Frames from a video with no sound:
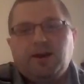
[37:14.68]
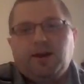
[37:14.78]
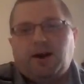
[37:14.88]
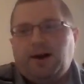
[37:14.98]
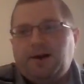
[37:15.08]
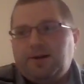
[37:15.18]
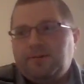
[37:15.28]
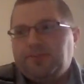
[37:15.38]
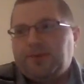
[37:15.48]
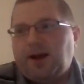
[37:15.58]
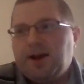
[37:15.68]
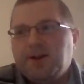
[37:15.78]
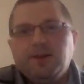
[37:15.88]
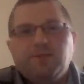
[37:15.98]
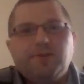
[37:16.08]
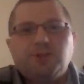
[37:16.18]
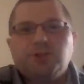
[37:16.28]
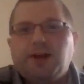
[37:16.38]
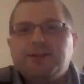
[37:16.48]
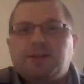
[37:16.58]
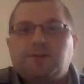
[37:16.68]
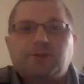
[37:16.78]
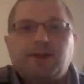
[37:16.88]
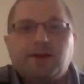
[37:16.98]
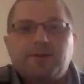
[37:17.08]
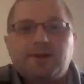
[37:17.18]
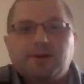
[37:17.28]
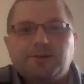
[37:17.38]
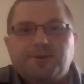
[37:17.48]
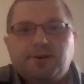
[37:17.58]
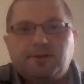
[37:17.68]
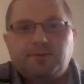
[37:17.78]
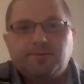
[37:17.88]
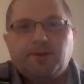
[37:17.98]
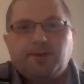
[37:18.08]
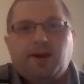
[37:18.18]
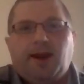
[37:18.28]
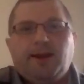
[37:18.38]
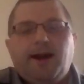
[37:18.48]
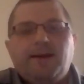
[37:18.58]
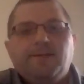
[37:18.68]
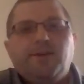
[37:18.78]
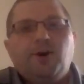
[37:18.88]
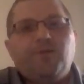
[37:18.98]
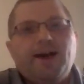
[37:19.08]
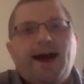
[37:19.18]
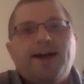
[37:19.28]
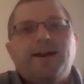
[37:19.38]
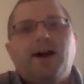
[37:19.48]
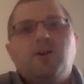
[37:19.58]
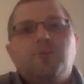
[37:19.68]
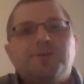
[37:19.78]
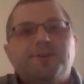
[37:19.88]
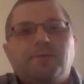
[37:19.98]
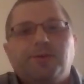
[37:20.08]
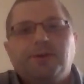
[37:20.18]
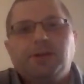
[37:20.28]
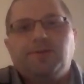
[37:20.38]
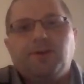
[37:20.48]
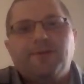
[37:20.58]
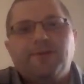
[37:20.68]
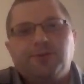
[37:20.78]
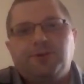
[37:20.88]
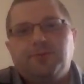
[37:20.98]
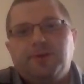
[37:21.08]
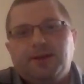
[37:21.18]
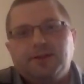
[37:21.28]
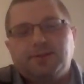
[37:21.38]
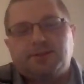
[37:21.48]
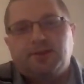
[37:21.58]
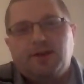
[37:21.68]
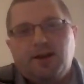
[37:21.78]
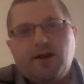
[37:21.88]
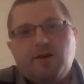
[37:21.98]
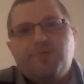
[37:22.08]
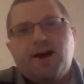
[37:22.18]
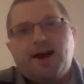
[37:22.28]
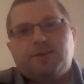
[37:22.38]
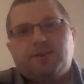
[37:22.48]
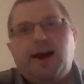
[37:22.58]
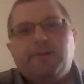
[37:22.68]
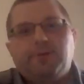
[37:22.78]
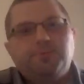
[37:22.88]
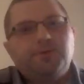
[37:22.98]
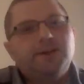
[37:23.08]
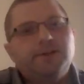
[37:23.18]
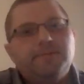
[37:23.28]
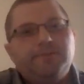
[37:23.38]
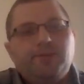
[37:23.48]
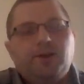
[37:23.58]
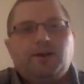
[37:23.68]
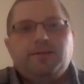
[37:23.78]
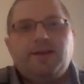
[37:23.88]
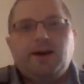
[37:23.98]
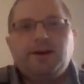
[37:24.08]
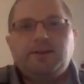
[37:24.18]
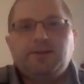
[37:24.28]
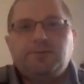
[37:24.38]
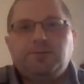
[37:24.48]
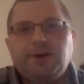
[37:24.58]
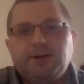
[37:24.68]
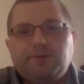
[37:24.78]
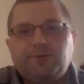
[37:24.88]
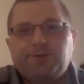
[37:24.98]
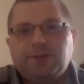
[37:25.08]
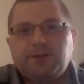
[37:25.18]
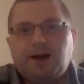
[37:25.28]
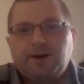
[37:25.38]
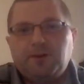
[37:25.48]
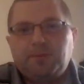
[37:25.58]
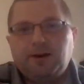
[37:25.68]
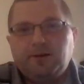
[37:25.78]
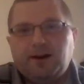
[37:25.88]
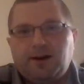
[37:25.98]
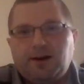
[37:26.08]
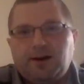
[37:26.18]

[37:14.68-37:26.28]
I only visualized it for like a minute or two, and I don't know if I had 100% belief after 2 minutes that I would win. Now, I did win free Taco Bell. I